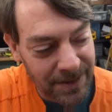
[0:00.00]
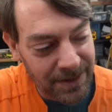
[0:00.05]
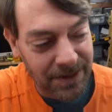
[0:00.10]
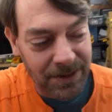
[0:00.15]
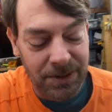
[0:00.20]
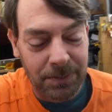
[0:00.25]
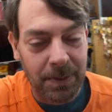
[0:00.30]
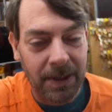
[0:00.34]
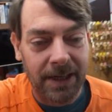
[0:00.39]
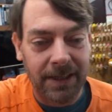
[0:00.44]

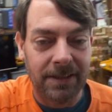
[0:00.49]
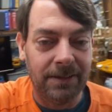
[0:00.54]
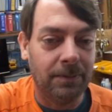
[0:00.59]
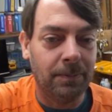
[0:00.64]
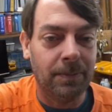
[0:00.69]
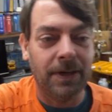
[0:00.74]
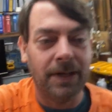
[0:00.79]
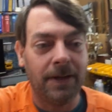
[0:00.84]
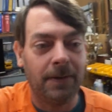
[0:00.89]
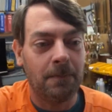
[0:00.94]
Such a pain in the
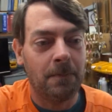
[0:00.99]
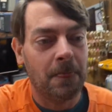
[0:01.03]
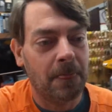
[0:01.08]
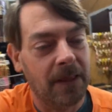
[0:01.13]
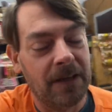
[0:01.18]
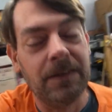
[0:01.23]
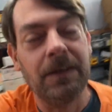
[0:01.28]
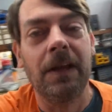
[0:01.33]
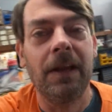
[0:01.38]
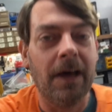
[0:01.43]
butt.
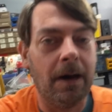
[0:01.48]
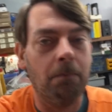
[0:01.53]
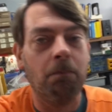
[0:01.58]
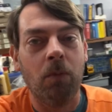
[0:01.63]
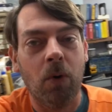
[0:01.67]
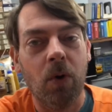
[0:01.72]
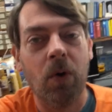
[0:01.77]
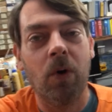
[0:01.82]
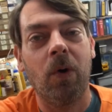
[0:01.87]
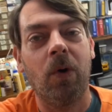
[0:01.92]
That's a lot
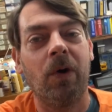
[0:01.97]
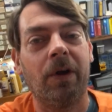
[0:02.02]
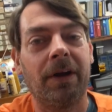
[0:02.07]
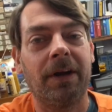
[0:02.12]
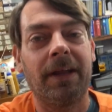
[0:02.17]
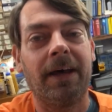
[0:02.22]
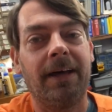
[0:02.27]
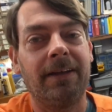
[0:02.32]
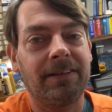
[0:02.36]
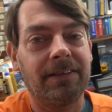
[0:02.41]
more
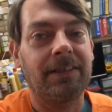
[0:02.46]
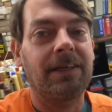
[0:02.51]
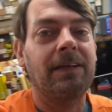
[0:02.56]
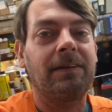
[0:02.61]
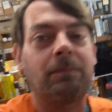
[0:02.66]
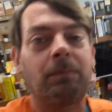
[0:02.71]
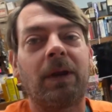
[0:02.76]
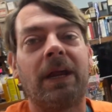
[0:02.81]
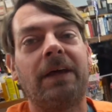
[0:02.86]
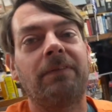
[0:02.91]
organizing
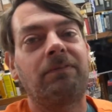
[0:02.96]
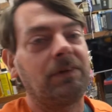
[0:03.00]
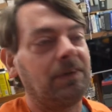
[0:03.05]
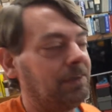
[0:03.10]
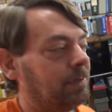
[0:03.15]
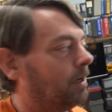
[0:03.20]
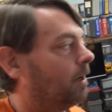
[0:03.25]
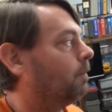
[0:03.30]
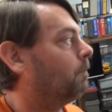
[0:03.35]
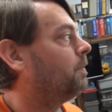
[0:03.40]
because I'm gonna have to
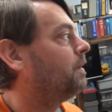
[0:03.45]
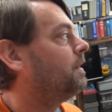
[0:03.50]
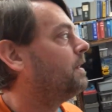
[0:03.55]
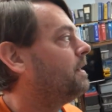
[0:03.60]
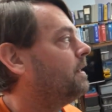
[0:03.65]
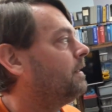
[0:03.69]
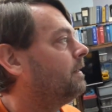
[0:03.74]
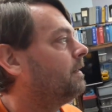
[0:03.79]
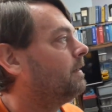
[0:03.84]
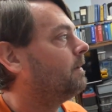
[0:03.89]
dump
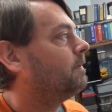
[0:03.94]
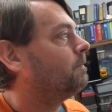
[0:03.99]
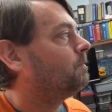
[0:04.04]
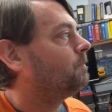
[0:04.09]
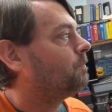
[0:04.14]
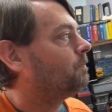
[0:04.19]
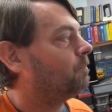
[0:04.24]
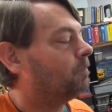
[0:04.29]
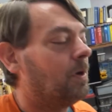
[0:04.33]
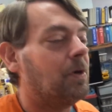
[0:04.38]

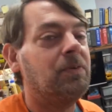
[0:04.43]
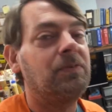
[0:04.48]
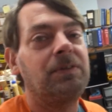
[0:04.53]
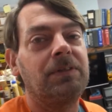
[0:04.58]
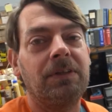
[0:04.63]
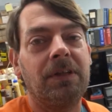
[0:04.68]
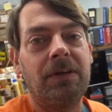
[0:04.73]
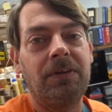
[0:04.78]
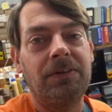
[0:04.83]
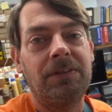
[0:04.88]
most
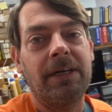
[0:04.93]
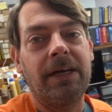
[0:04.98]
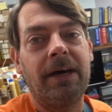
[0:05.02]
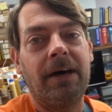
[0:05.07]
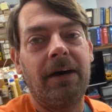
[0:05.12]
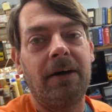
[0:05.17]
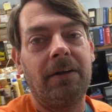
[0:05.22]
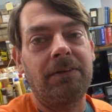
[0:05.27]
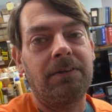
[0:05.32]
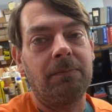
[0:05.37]
of those
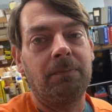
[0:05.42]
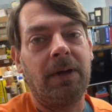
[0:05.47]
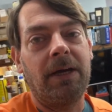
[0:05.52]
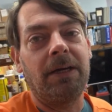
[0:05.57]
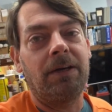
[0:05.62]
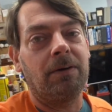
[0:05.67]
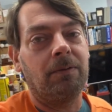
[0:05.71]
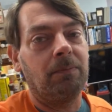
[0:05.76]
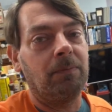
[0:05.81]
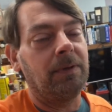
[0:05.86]
out to
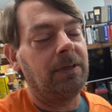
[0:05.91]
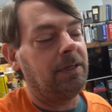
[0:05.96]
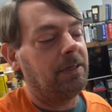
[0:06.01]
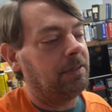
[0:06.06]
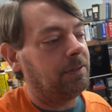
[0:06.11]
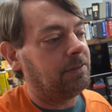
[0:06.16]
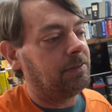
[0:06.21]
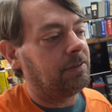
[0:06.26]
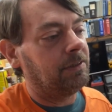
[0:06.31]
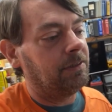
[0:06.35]
make them
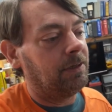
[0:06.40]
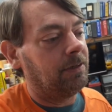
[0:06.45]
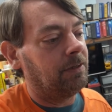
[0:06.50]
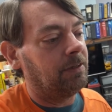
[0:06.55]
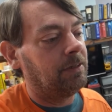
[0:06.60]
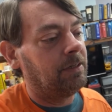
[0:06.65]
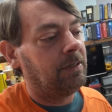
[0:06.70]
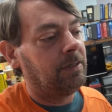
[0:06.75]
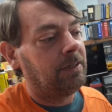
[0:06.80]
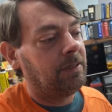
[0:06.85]
into,
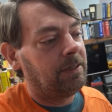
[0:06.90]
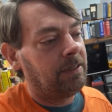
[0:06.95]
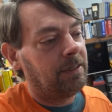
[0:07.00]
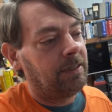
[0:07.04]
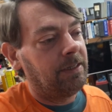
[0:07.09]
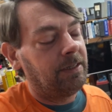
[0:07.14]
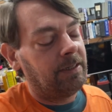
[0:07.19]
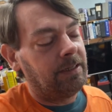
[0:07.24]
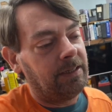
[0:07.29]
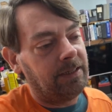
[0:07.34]

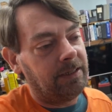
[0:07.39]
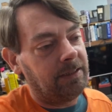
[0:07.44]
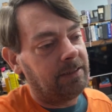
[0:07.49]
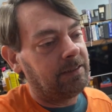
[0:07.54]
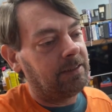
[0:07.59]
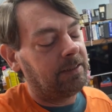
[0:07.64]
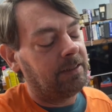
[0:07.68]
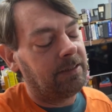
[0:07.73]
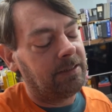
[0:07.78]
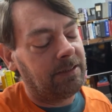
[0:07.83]
into